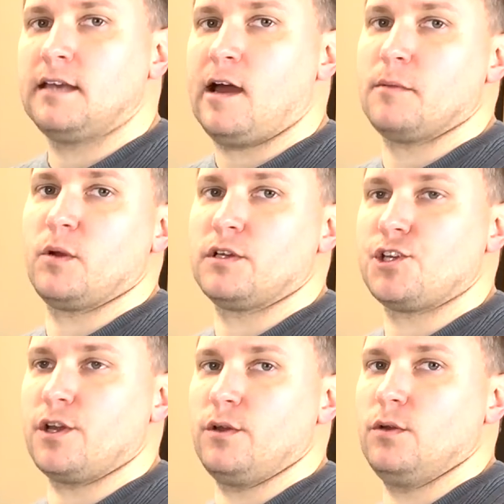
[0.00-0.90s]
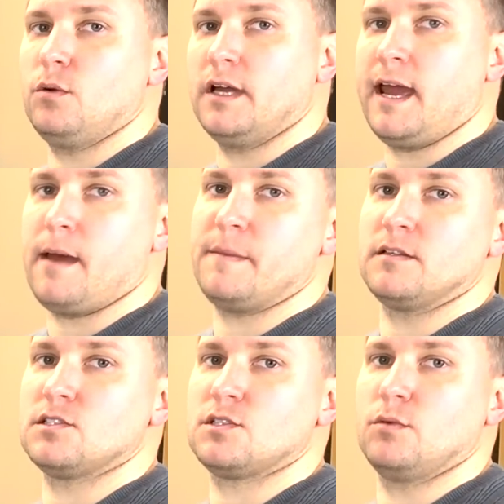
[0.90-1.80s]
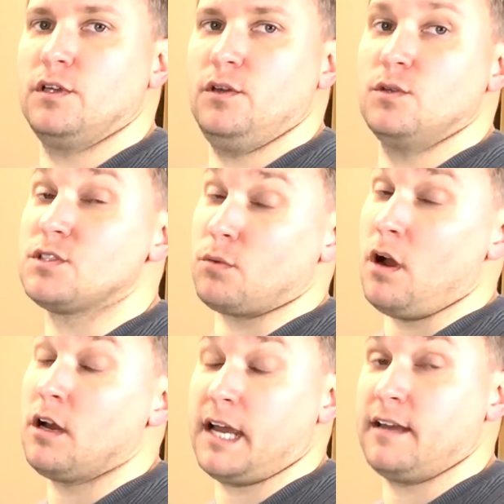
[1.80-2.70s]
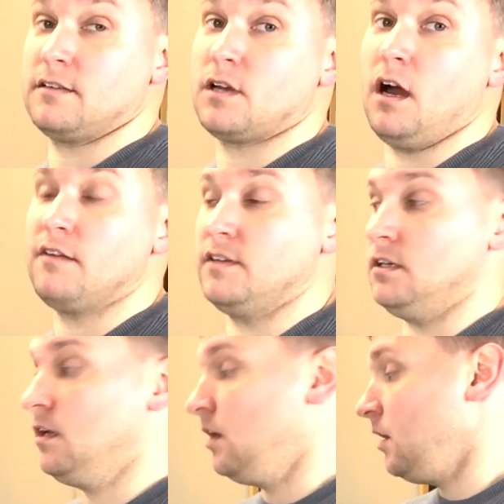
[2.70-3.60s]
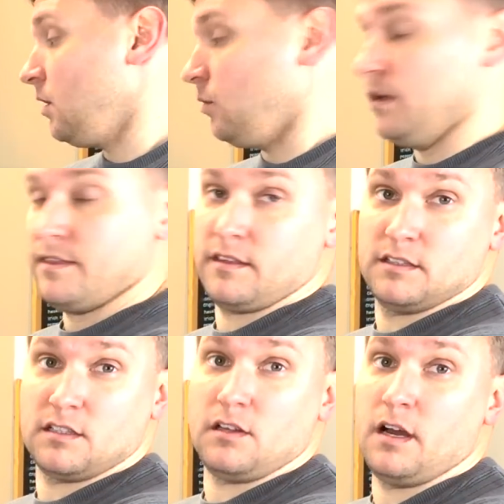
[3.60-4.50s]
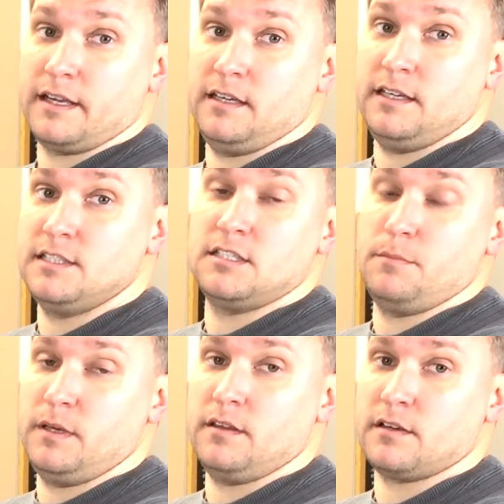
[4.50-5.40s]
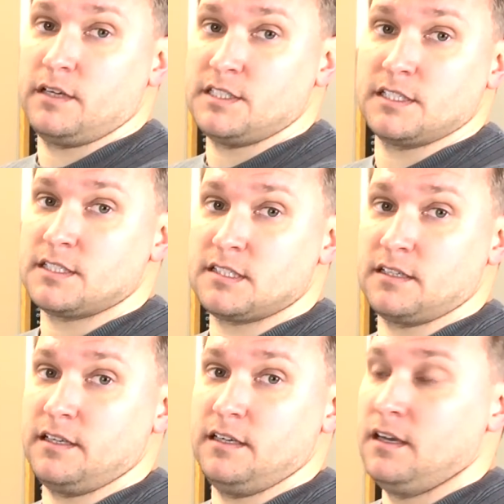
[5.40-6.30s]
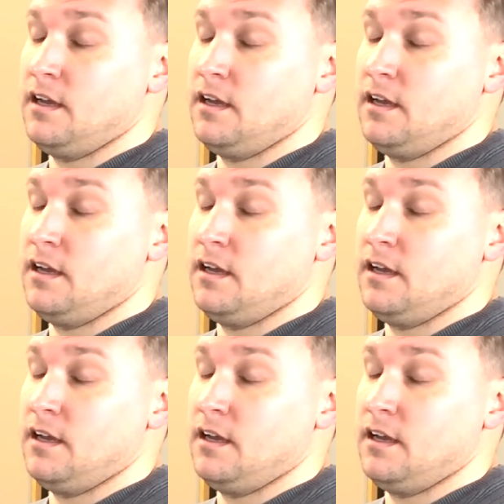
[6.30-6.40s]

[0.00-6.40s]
Now I'm going to show you what happens when you use the wrong kind of coffee with the DeLonghi ECP3630.